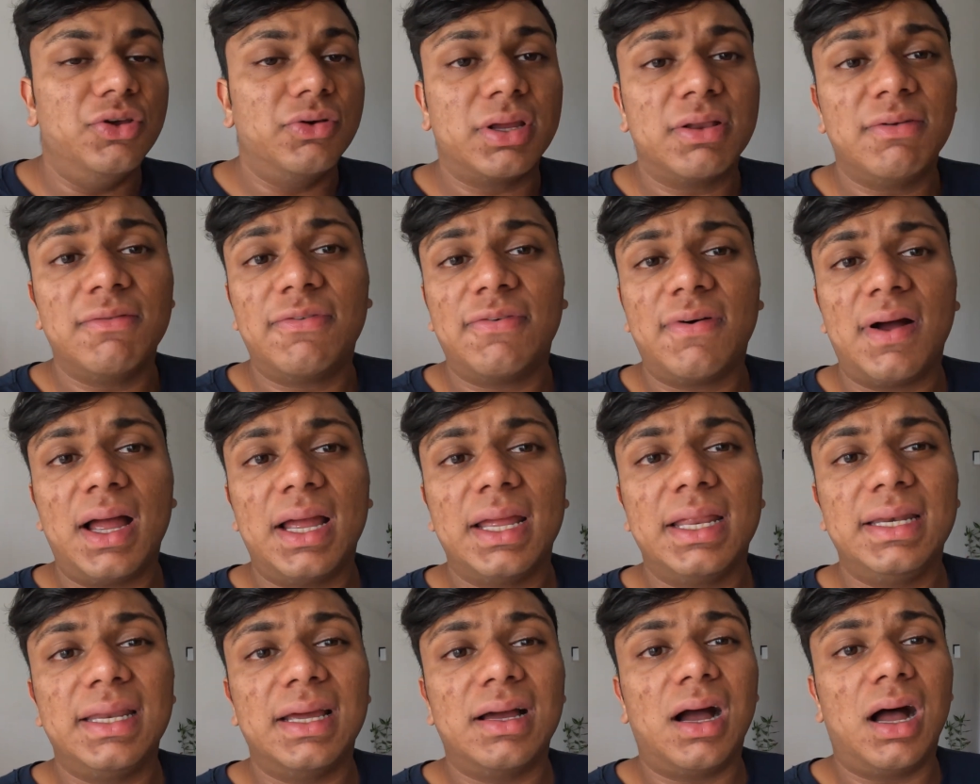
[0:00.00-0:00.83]
you can
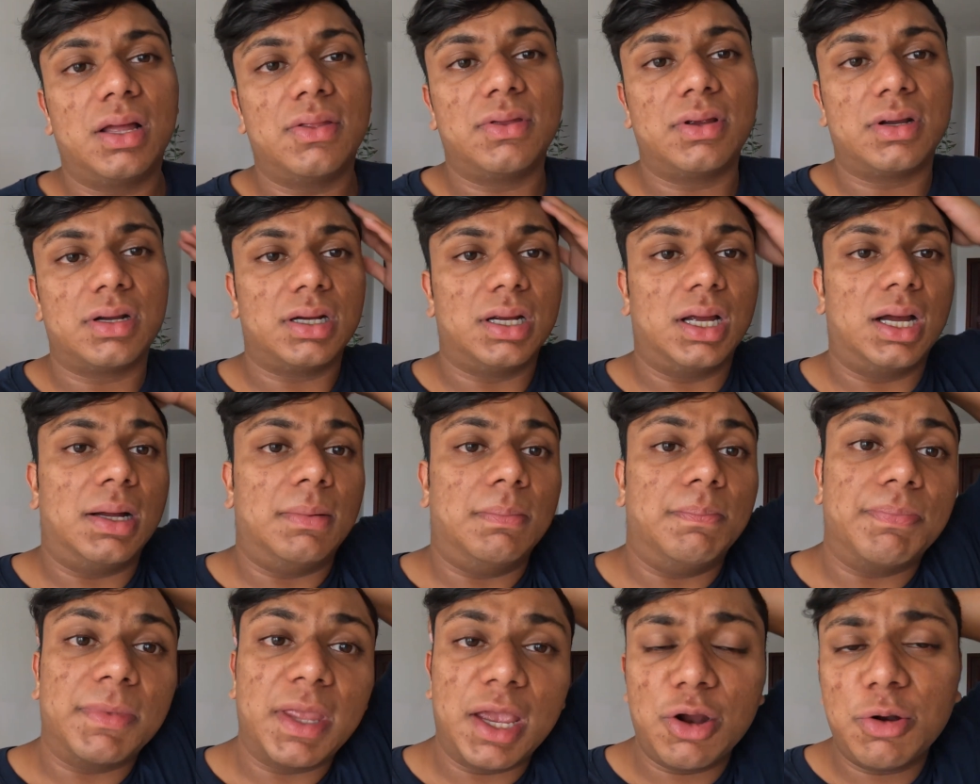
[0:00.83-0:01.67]
find other
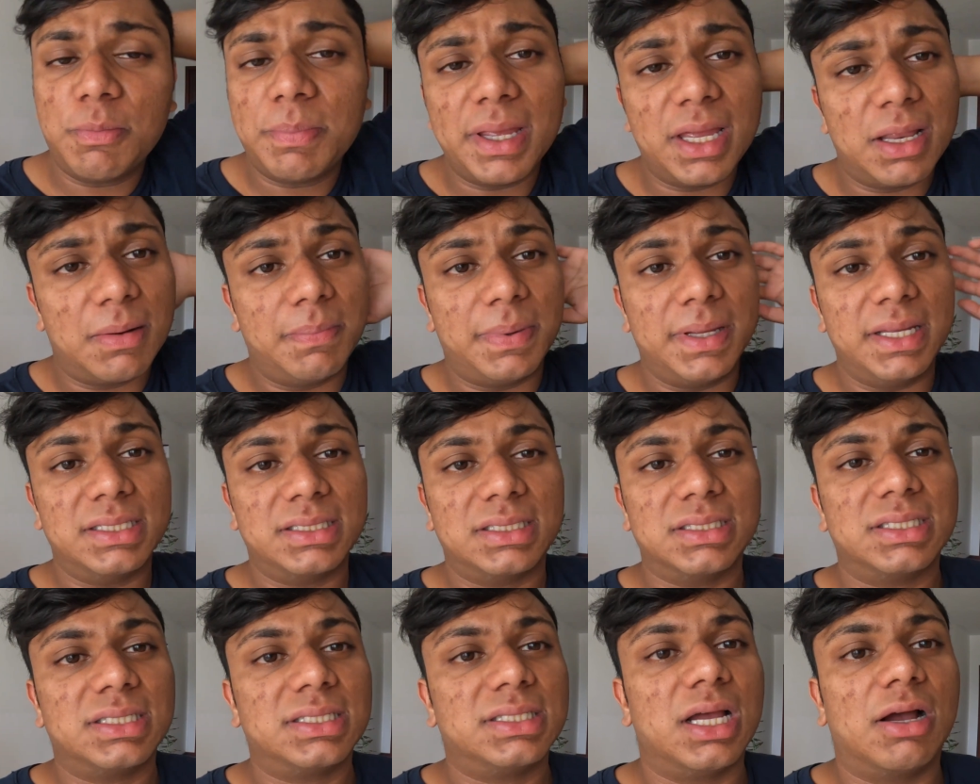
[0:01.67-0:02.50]
Airbnbs
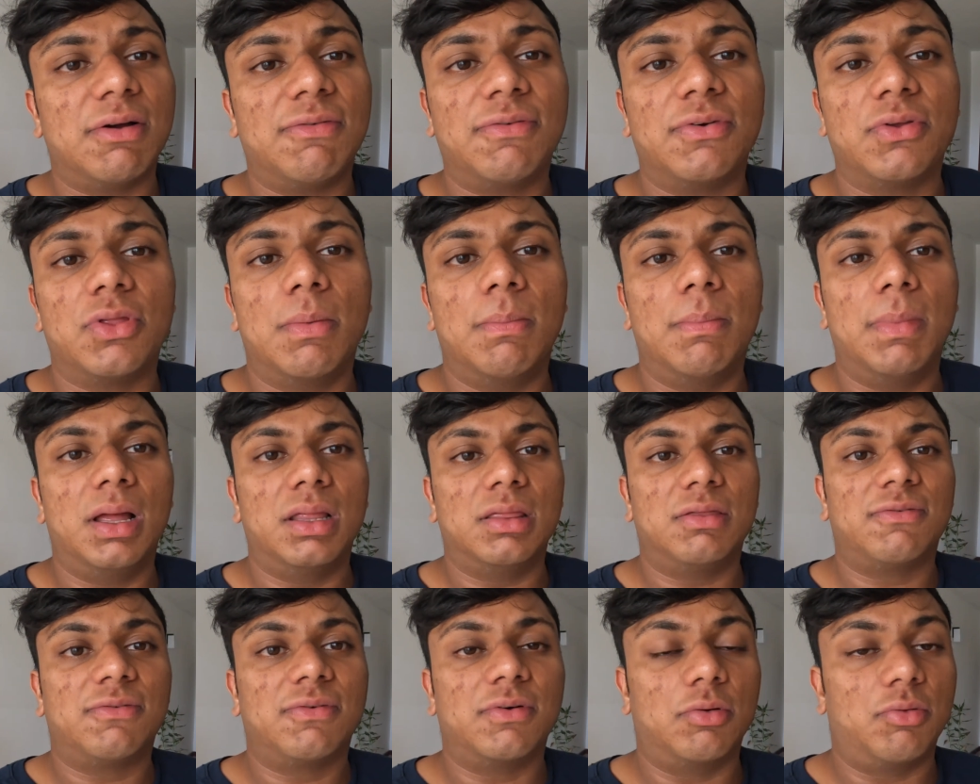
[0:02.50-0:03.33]
and stuff for the
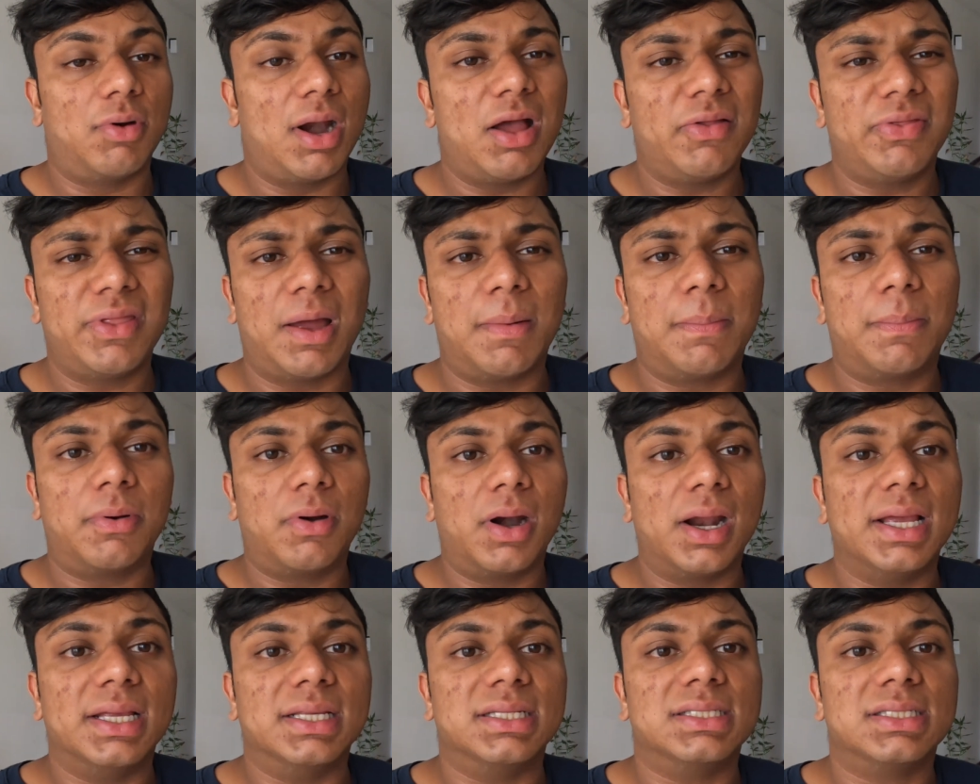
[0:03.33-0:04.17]
month for around that
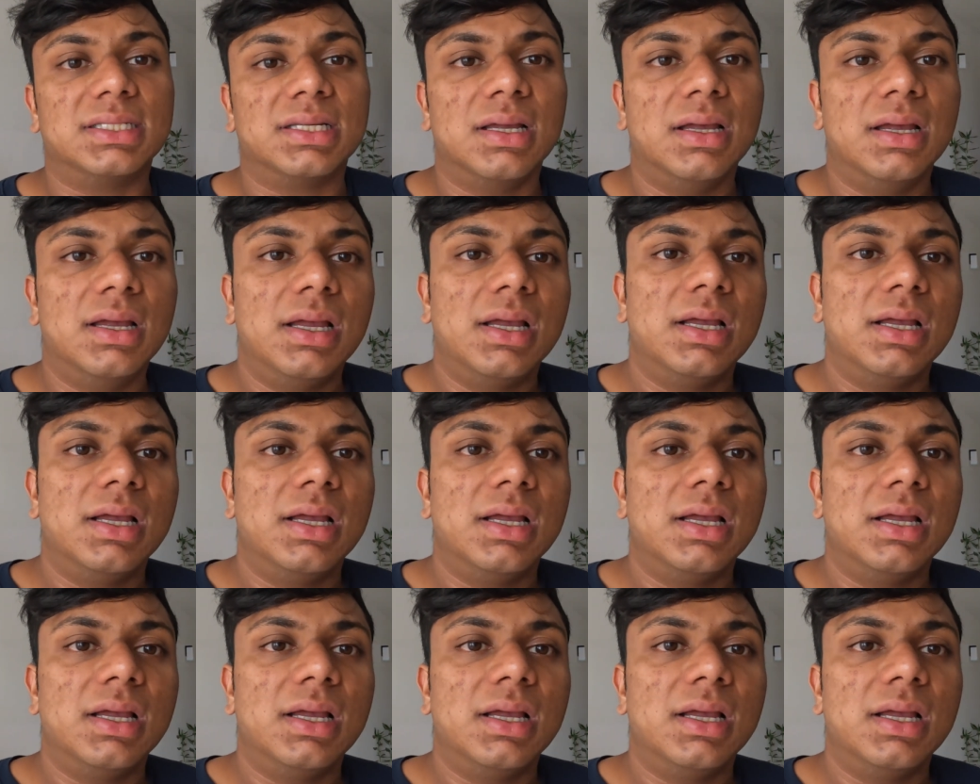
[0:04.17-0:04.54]
price.